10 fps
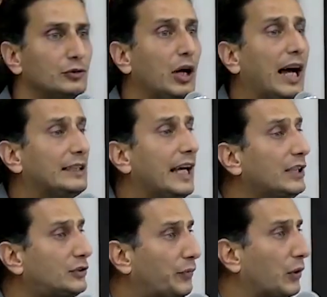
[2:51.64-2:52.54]
So at
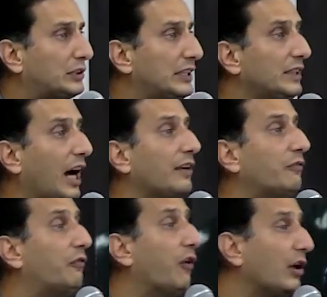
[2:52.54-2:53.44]
age 14, I
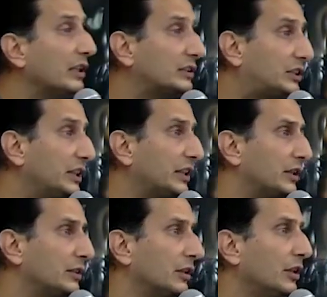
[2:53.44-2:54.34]

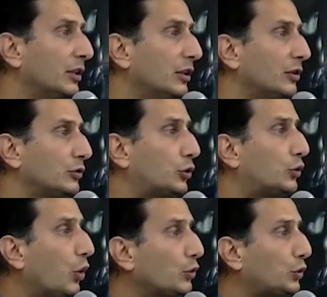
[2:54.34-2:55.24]
volunteered to
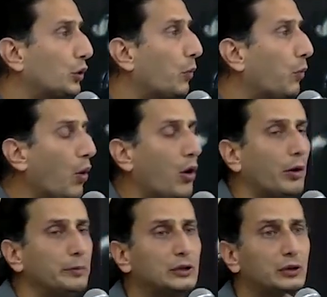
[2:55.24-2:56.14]
go to the
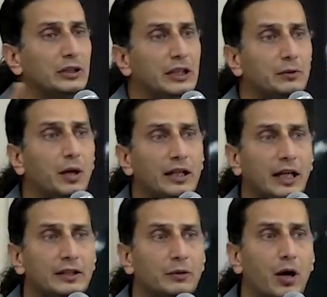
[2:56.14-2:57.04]
war between Iran
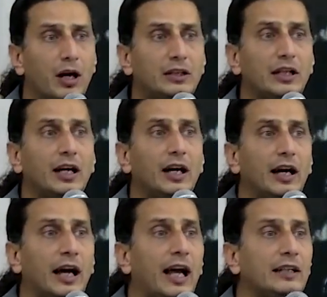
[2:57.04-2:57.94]
and Iraq.
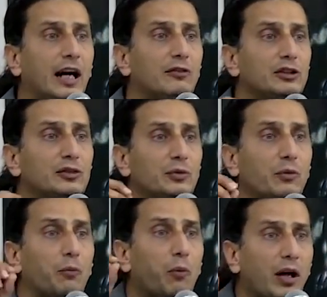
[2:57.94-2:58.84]
And I was
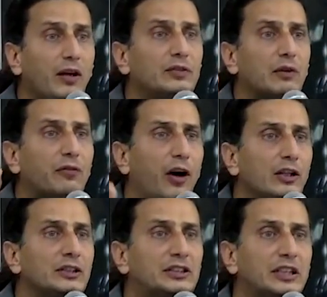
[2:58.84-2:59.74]
one of the
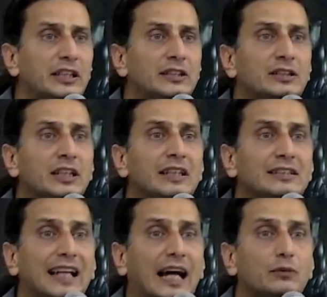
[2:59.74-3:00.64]
volunteers
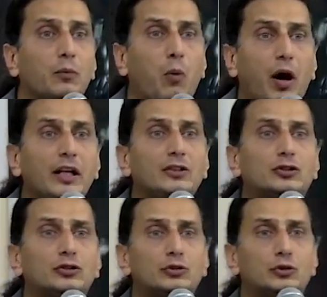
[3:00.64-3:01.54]
that wanted
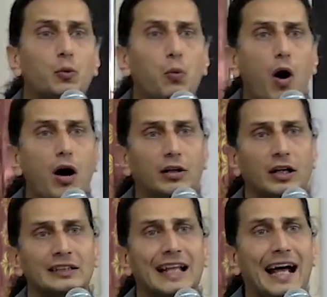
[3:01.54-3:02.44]
to walk on